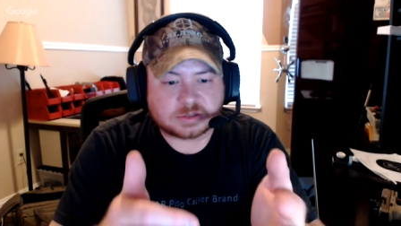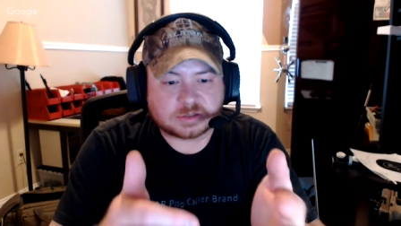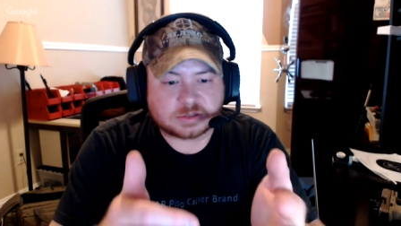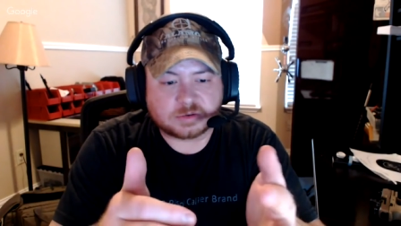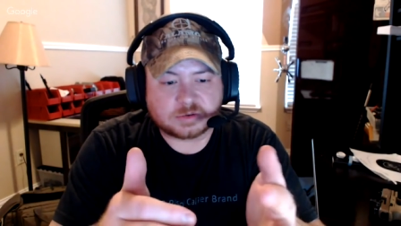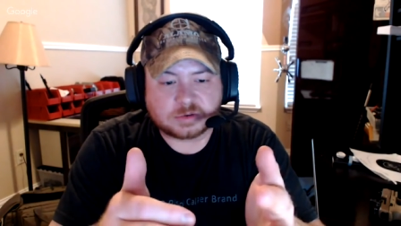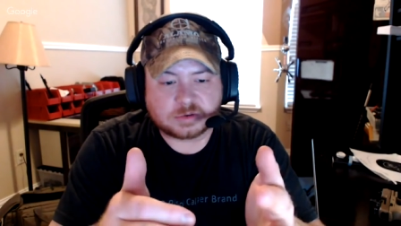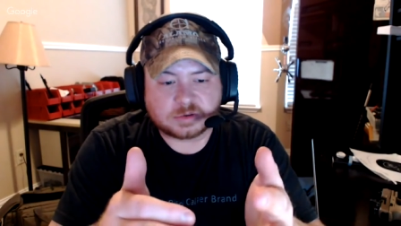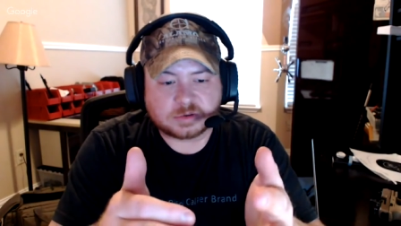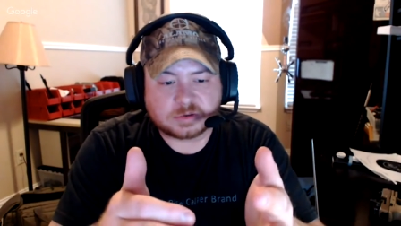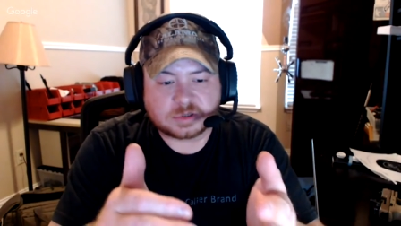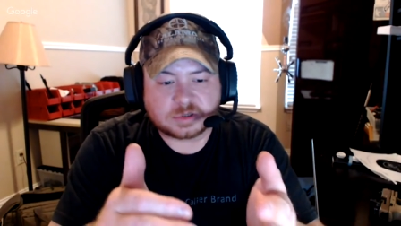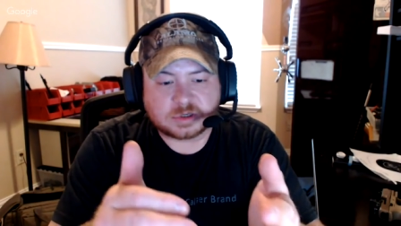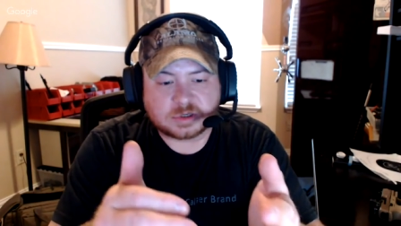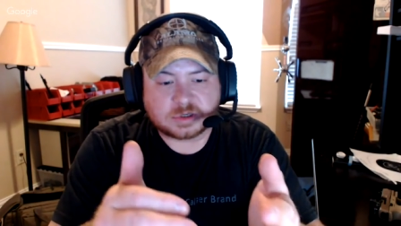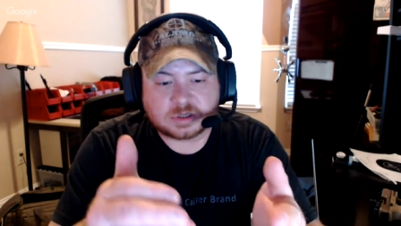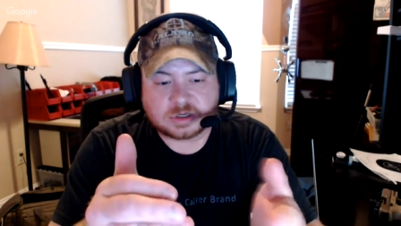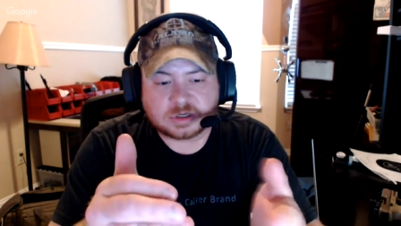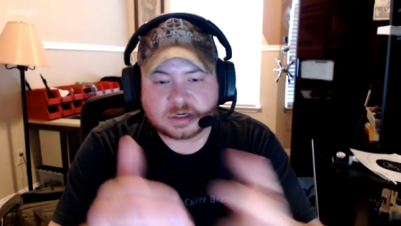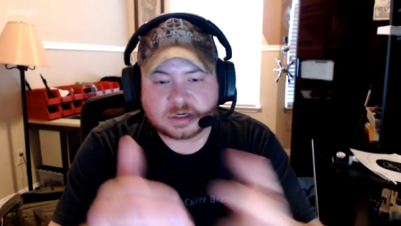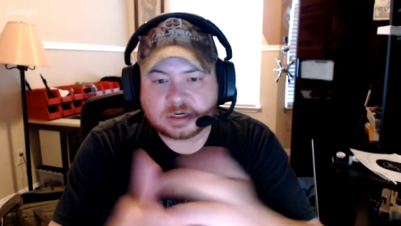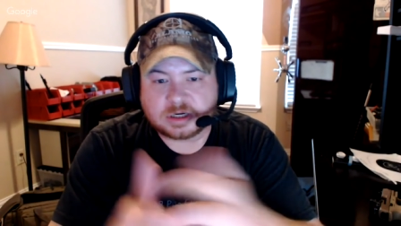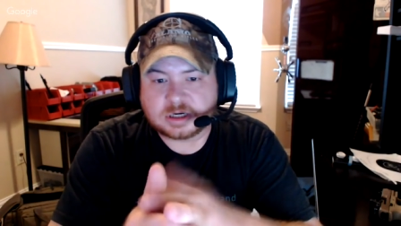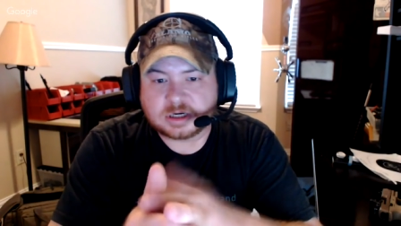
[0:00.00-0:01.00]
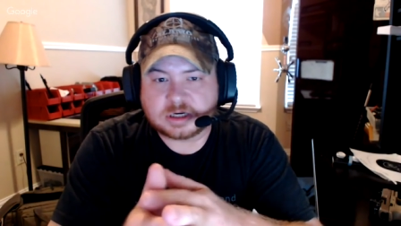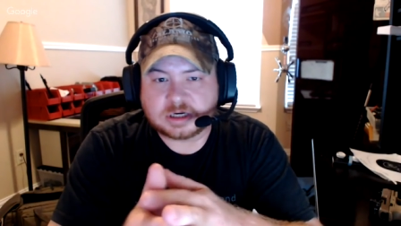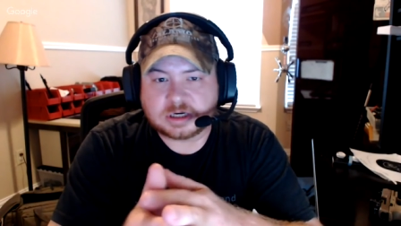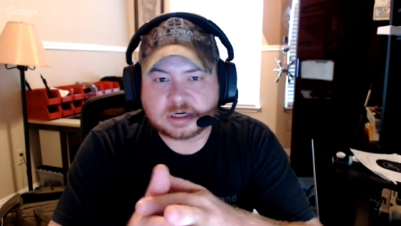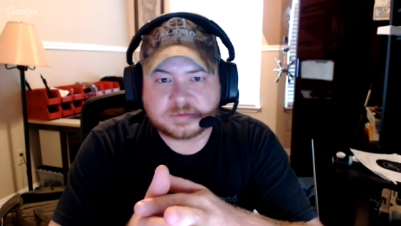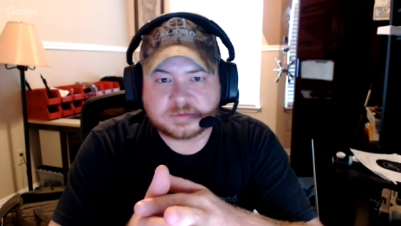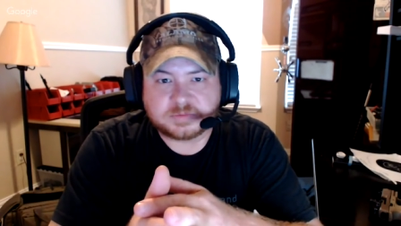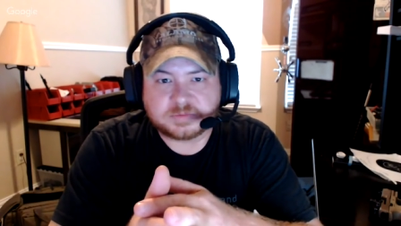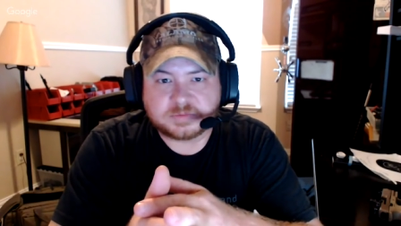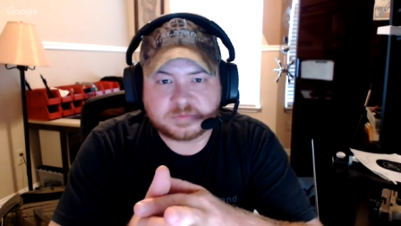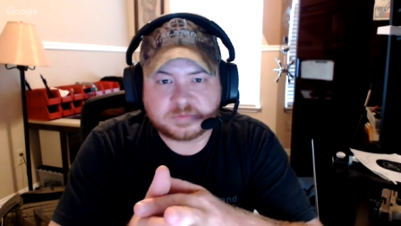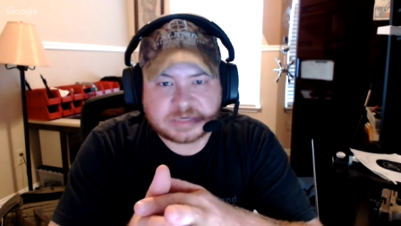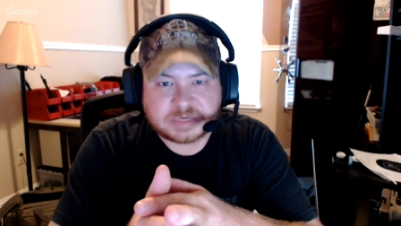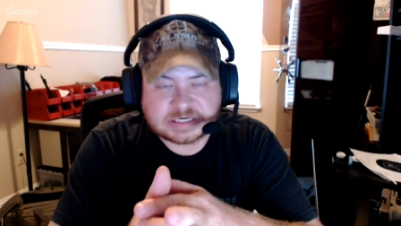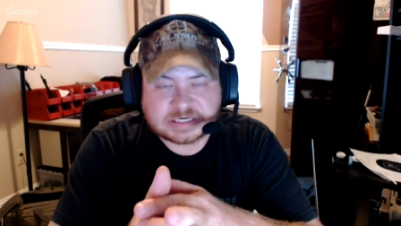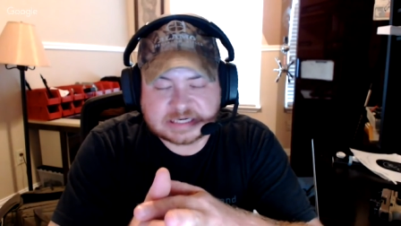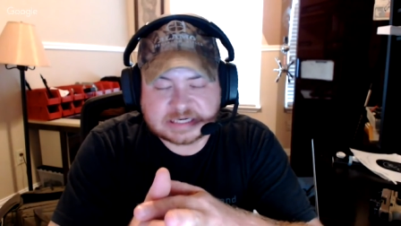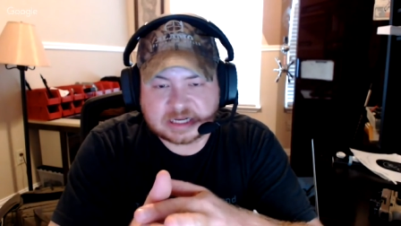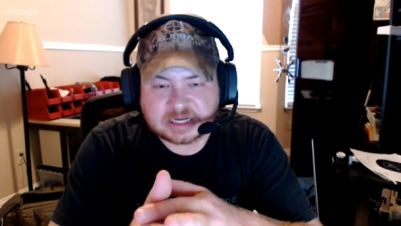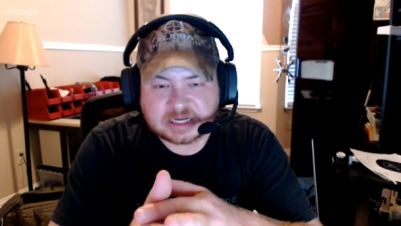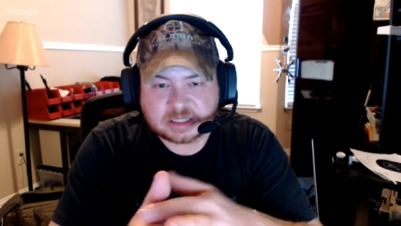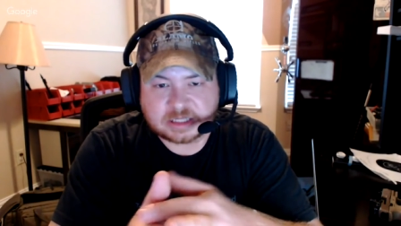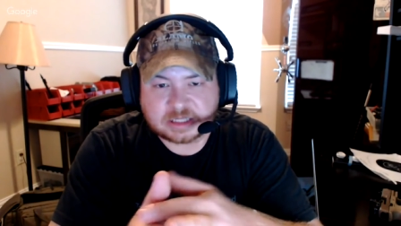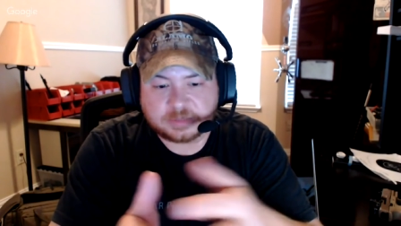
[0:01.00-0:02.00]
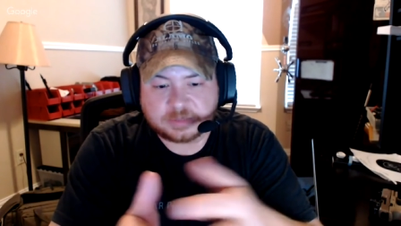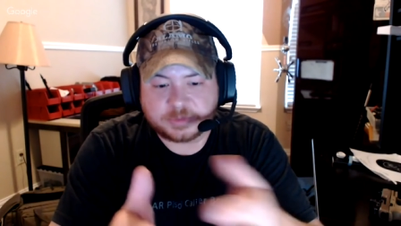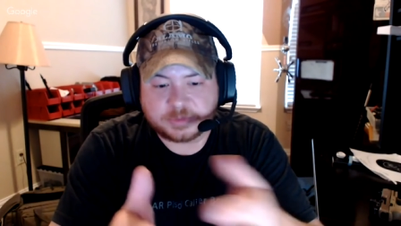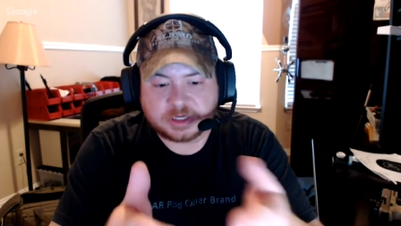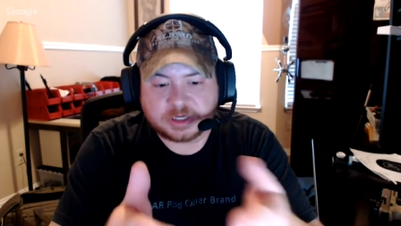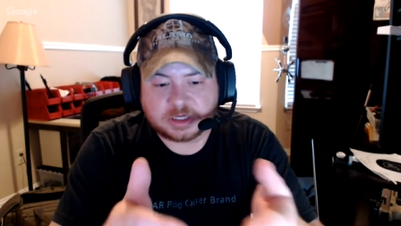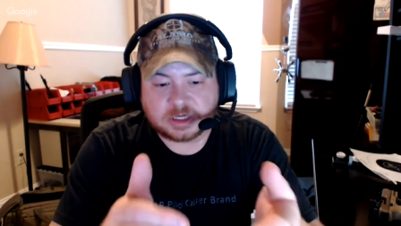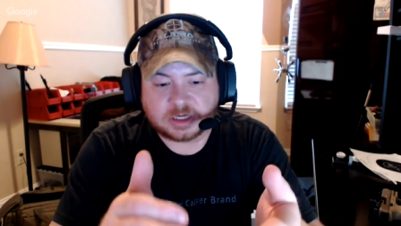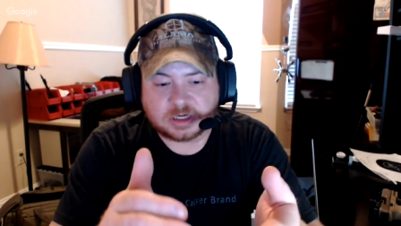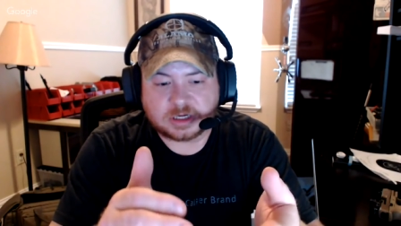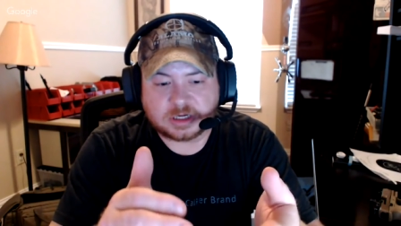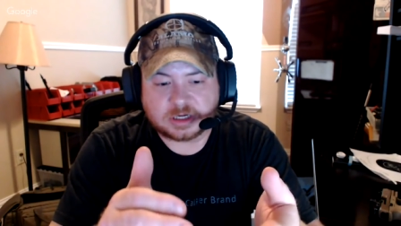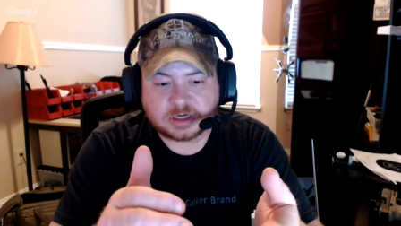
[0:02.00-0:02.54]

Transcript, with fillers: or um, Big Daddy Unlimited.